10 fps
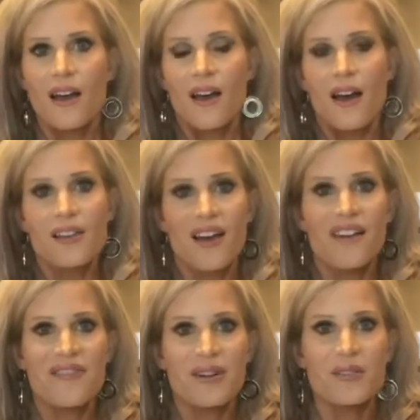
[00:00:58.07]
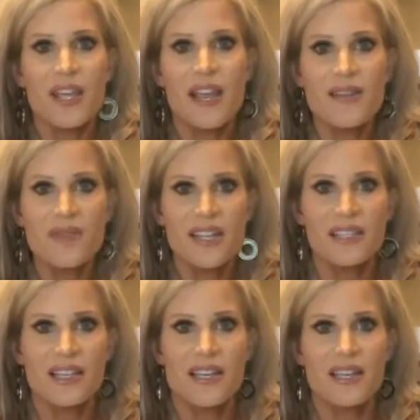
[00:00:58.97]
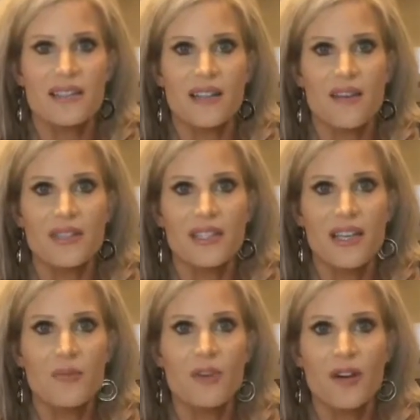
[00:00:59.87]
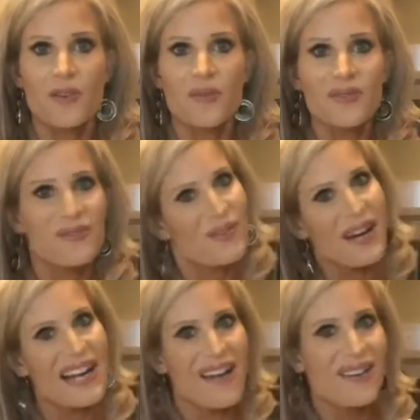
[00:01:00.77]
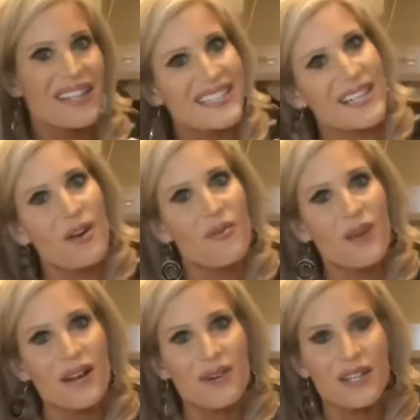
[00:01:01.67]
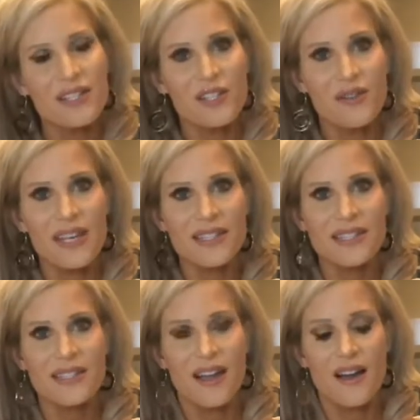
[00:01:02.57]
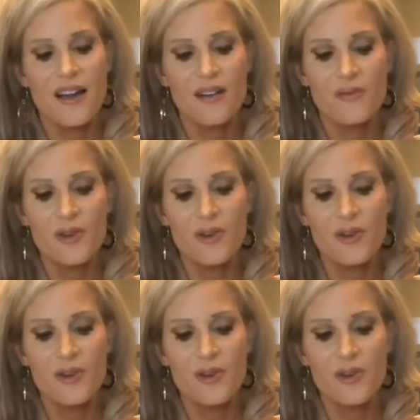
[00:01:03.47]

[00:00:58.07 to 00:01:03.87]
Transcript: a lot of entertainment is obviously put on hold for right now. So what I wanted to showcase for you